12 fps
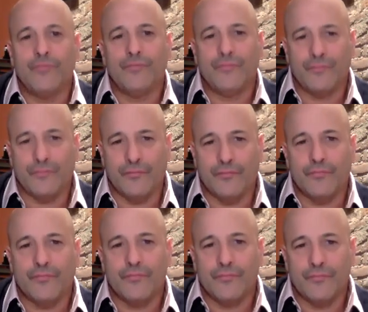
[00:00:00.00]

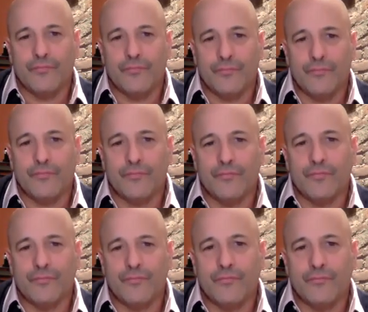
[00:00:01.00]

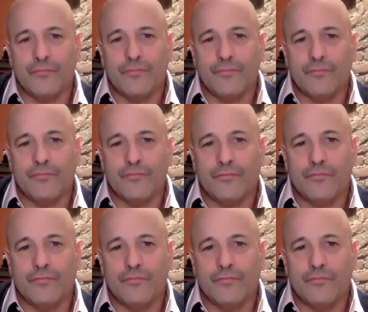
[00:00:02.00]
(not speaking)